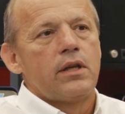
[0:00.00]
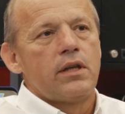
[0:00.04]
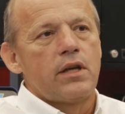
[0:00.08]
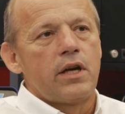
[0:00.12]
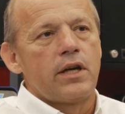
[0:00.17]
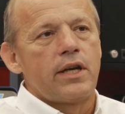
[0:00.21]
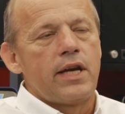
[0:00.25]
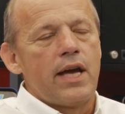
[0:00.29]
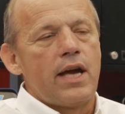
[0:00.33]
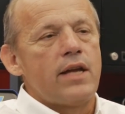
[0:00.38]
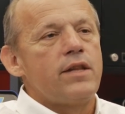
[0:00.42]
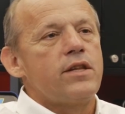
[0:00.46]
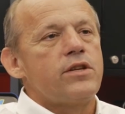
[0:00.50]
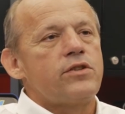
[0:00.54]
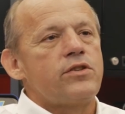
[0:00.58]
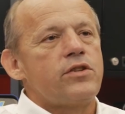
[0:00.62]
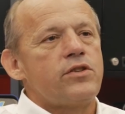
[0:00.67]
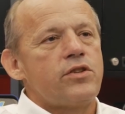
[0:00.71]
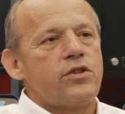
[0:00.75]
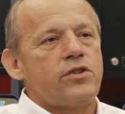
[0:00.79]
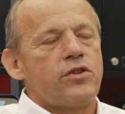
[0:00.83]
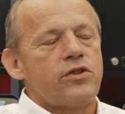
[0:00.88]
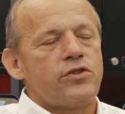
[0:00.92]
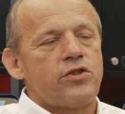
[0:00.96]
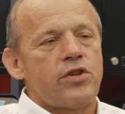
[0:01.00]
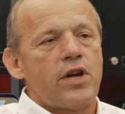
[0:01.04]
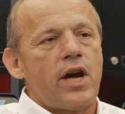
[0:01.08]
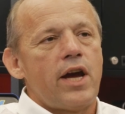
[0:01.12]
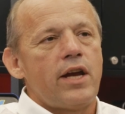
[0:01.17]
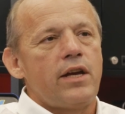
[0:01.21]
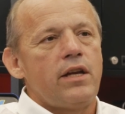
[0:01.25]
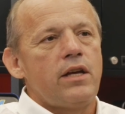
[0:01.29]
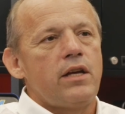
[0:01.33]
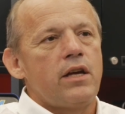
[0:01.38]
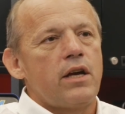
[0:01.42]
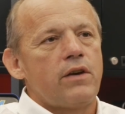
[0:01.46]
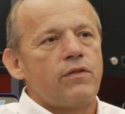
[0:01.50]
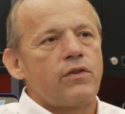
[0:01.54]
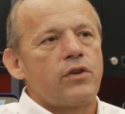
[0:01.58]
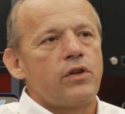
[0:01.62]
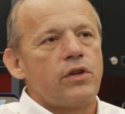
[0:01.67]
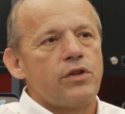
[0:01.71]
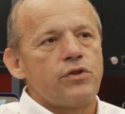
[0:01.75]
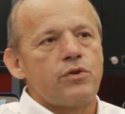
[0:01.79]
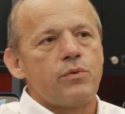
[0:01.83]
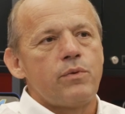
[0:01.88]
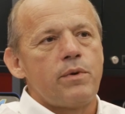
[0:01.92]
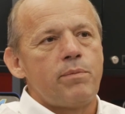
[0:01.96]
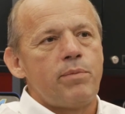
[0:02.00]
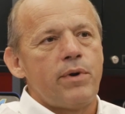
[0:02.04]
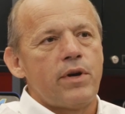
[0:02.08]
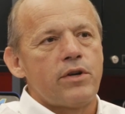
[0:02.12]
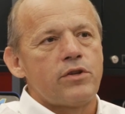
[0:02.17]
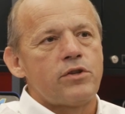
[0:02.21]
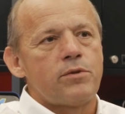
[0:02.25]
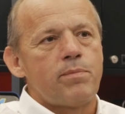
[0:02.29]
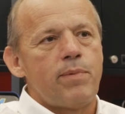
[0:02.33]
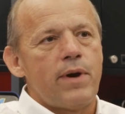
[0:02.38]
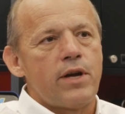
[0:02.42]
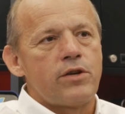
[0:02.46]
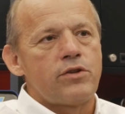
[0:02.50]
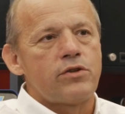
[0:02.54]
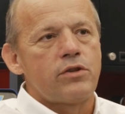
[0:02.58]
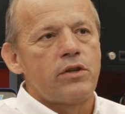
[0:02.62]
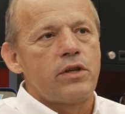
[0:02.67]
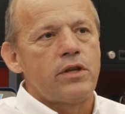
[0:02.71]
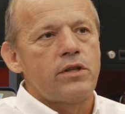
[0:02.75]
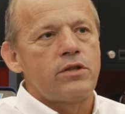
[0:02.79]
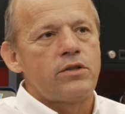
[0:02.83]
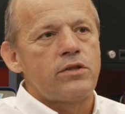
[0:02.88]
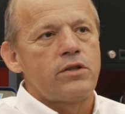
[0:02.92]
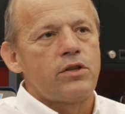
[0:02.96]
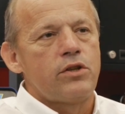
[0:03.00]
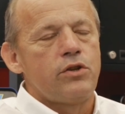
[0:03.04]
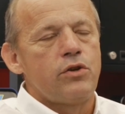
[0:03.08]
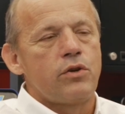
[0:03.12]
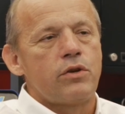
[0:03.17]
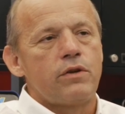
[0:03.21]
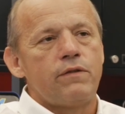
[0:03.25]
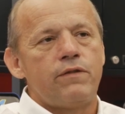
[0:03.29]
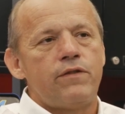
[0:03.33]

Again, this is the Society of Collision Repair Specialists. You could